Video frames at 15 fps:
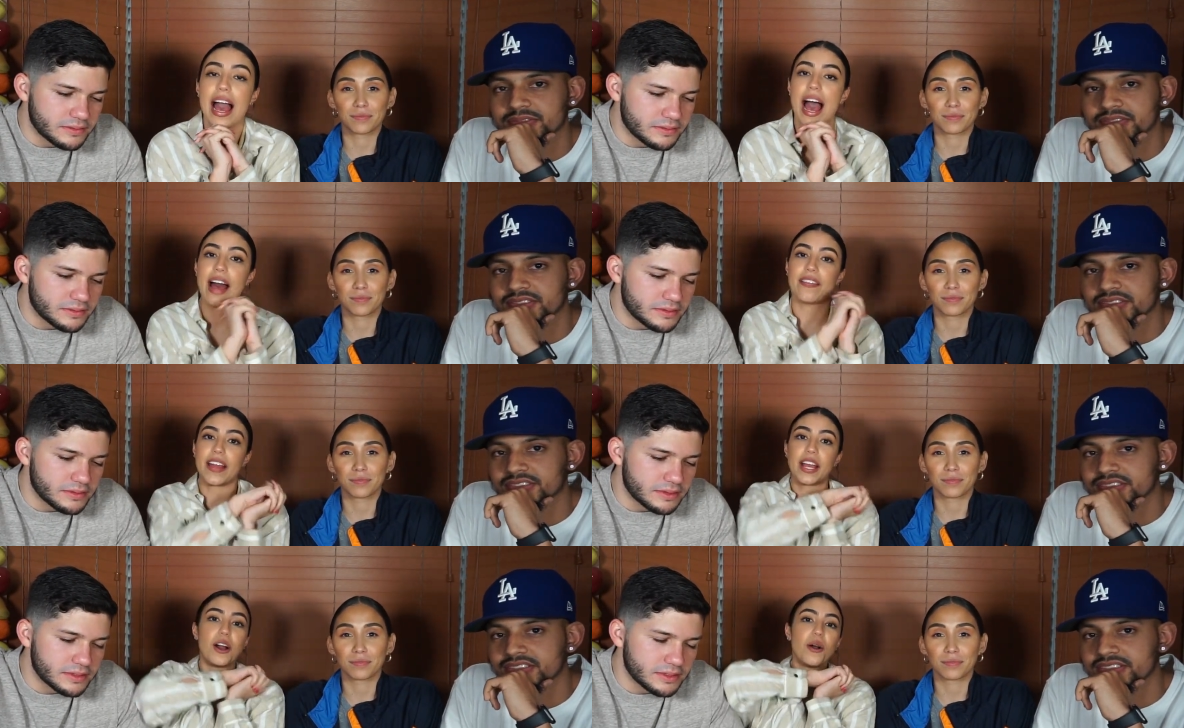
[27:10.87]

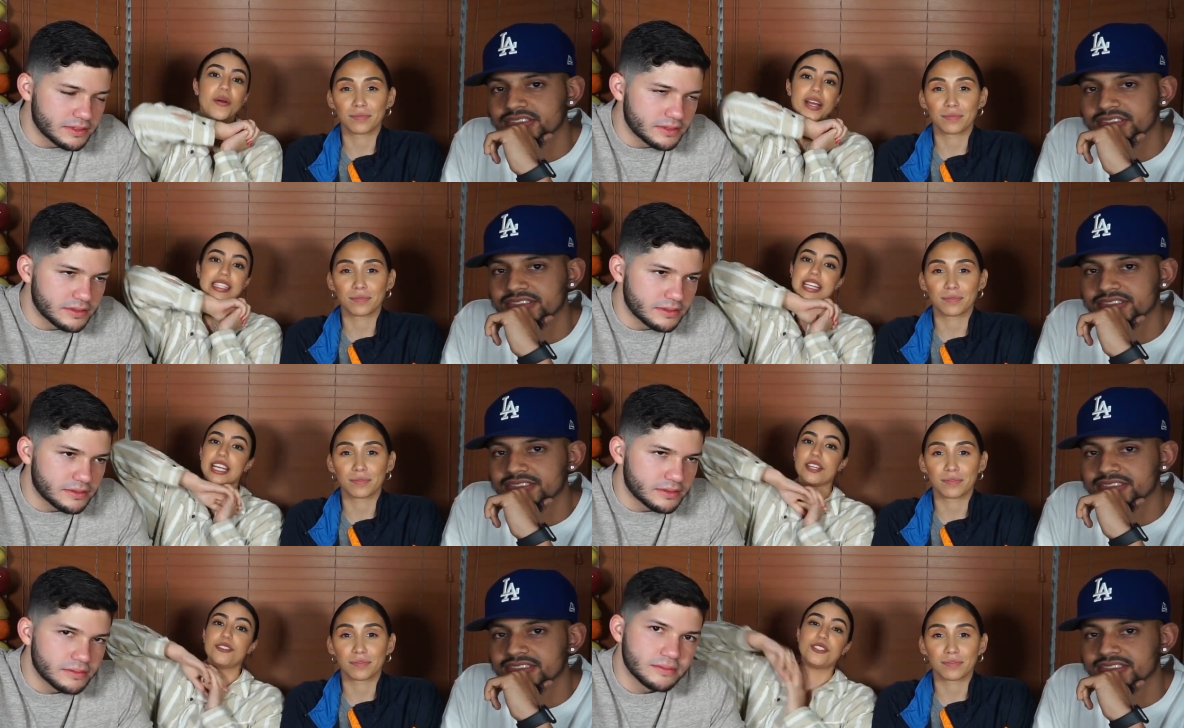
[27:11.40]
Speaker 1: And like always,
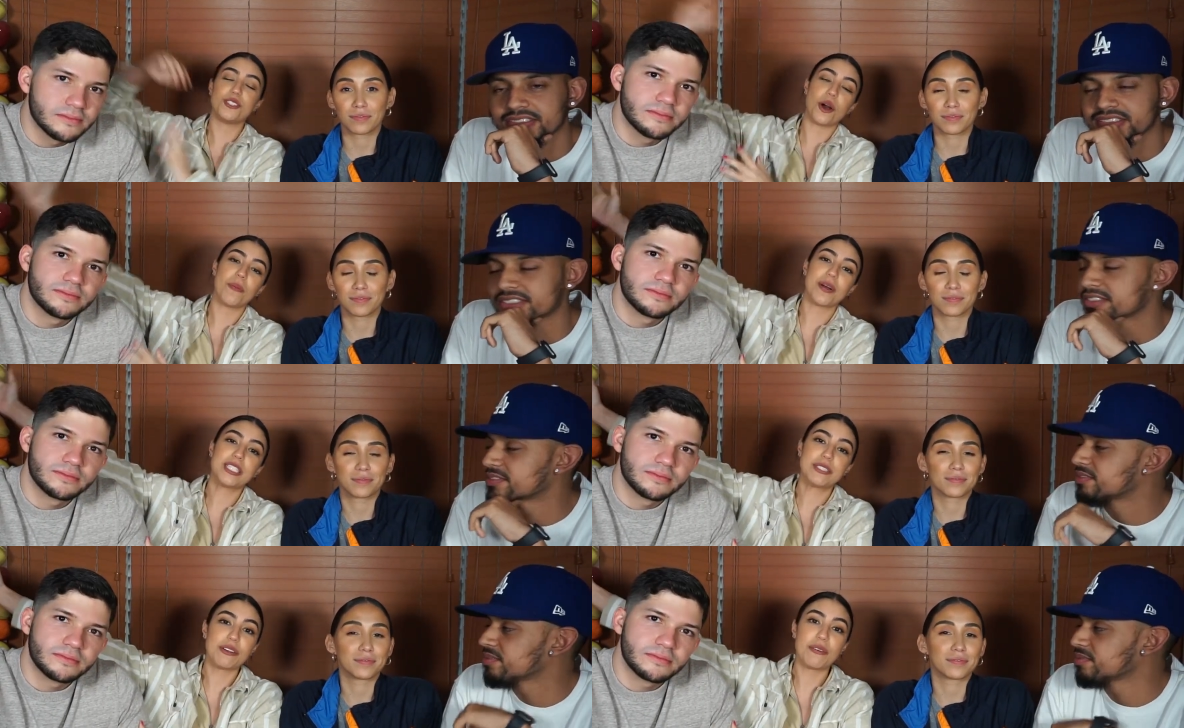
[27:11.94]
thank you so
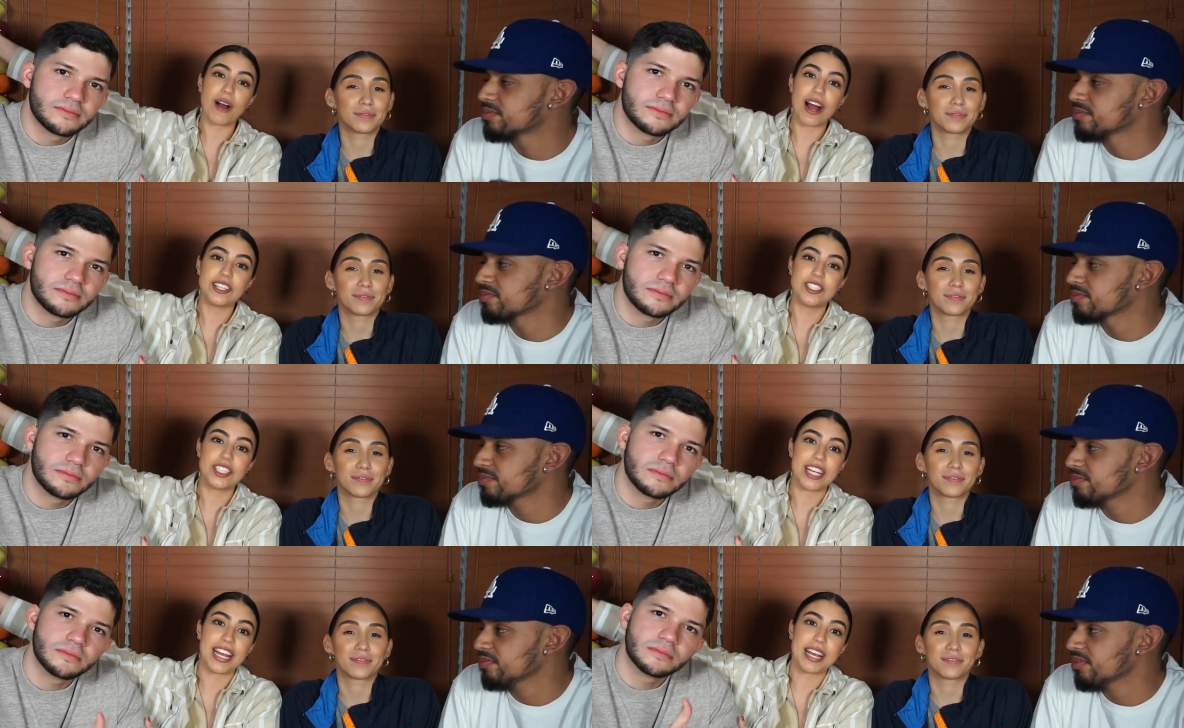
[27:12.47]
much for
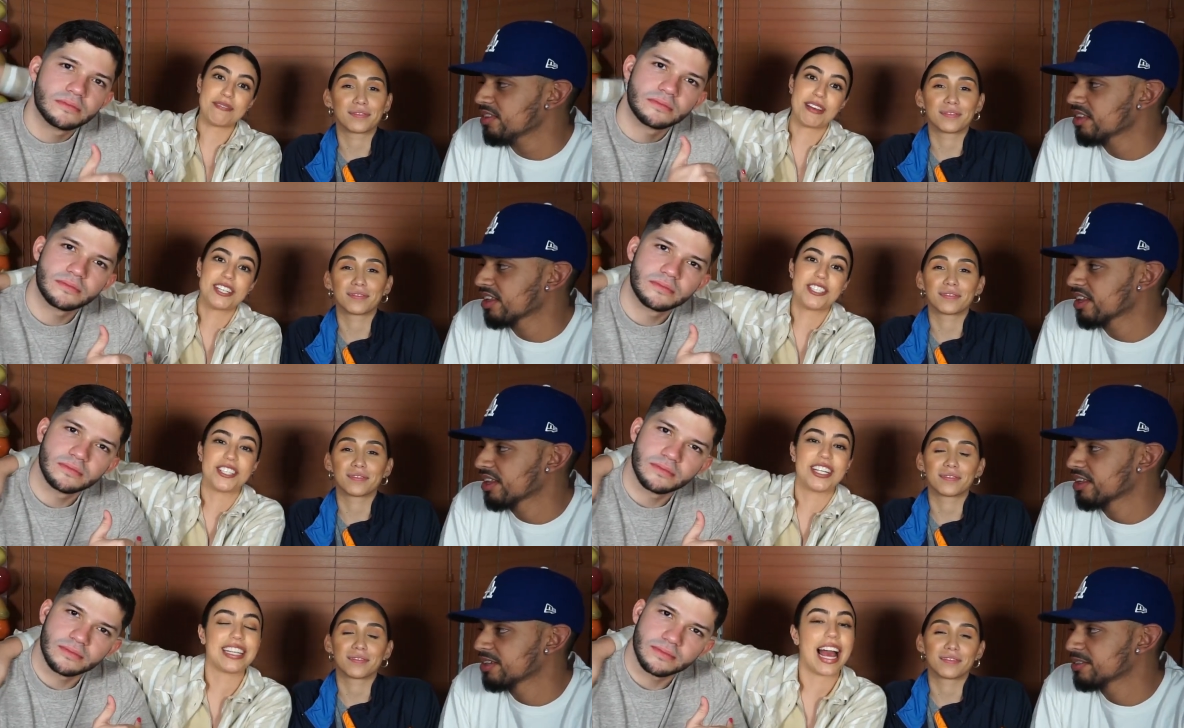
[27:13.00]
watching. Make
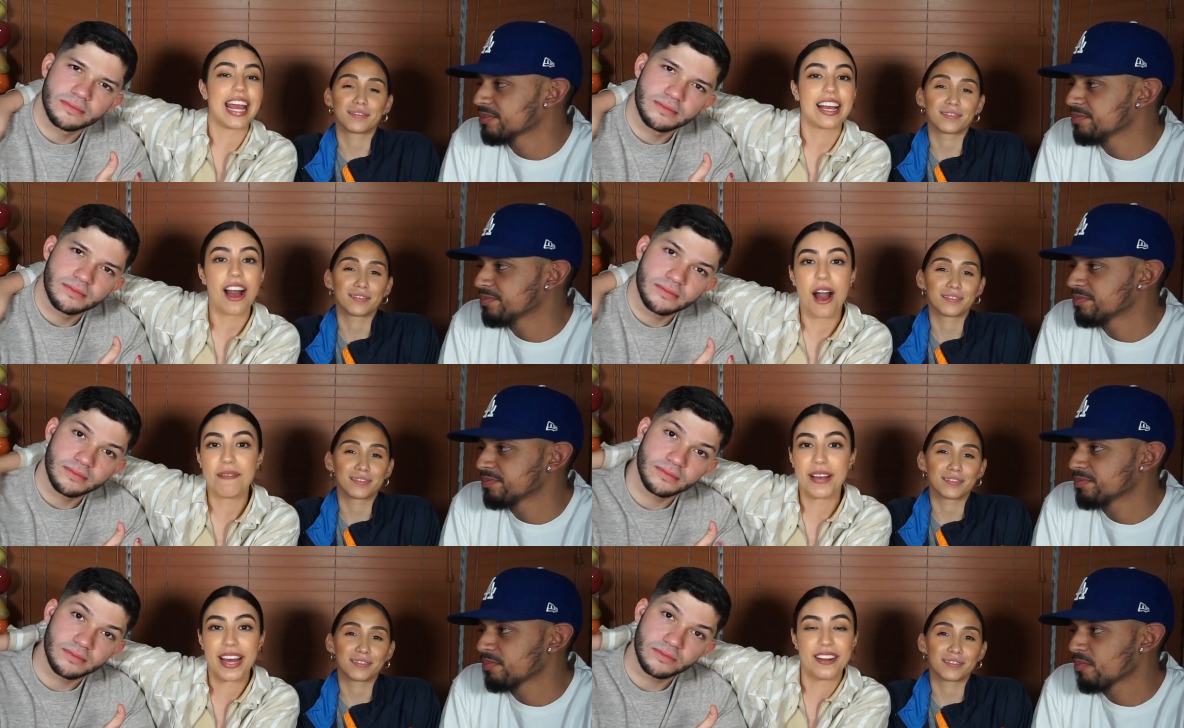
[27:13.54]
sure to like,
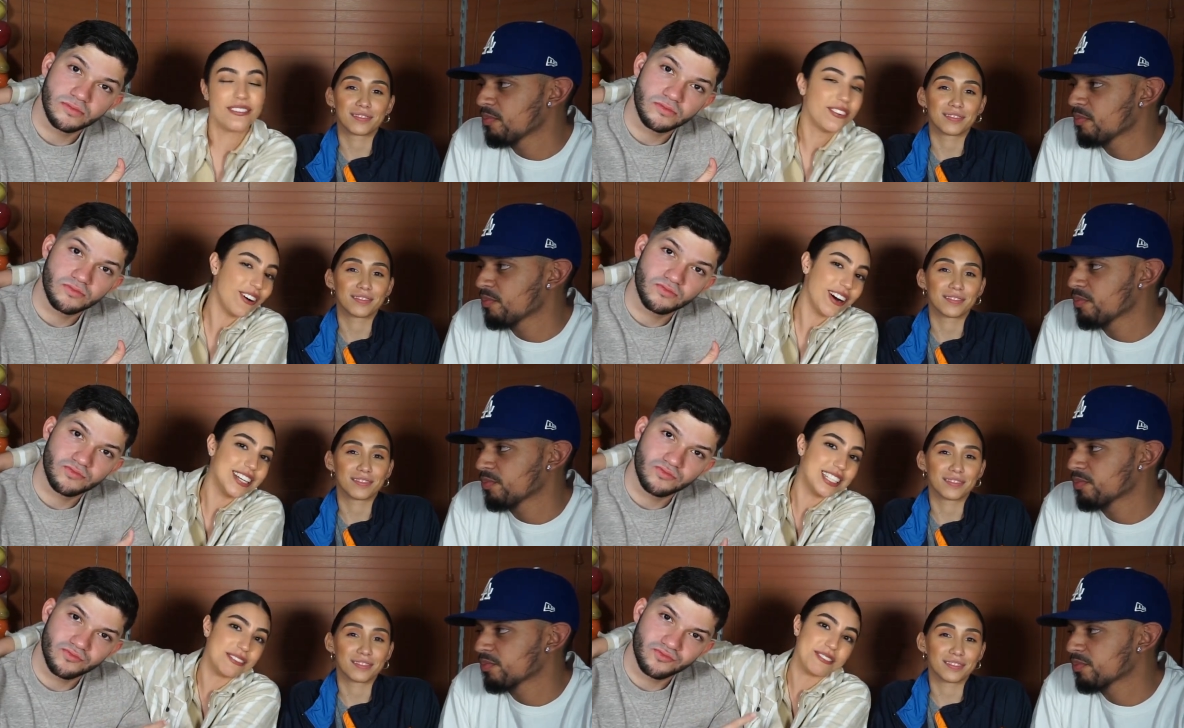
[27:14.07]
comment, and of
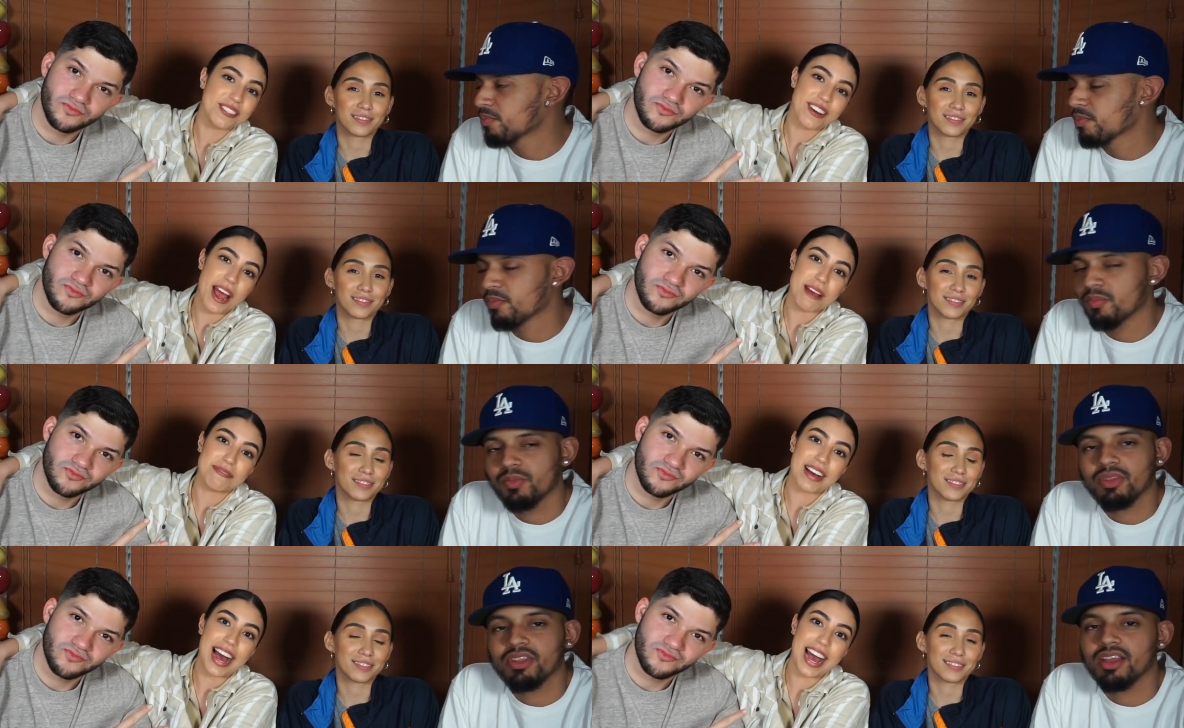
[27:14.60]
course,
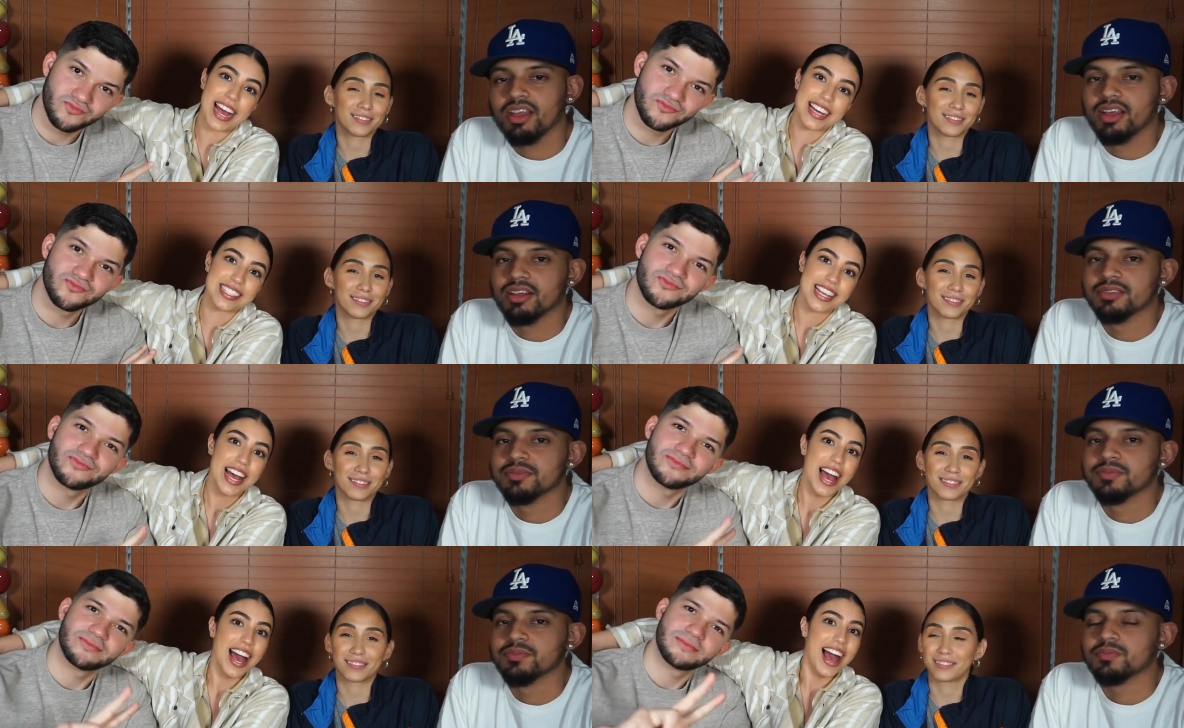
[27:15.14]
subscribe, guys.